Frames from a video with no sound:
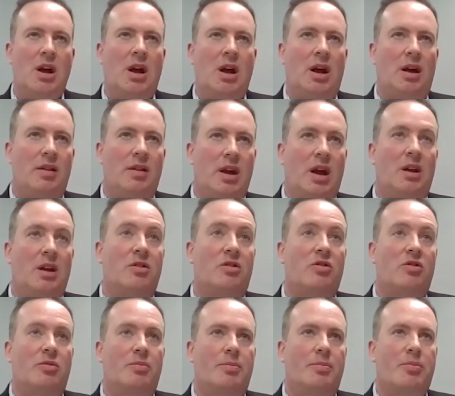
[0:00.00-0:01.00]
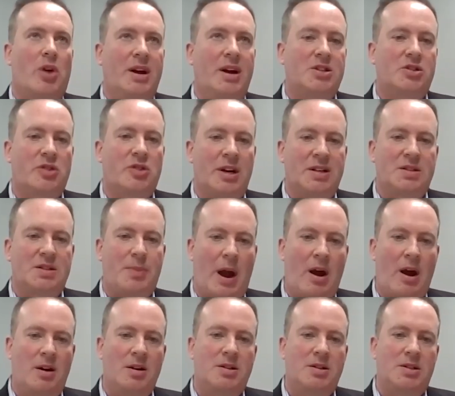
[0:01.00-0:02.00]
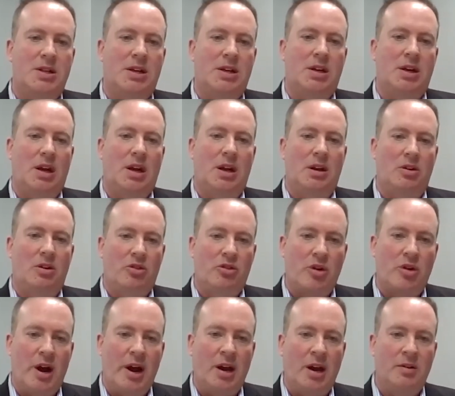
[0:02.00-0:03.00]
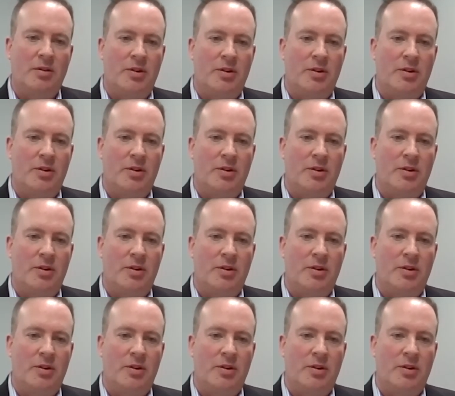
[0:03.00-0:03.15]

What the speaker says: in the end, is price transparency and trying to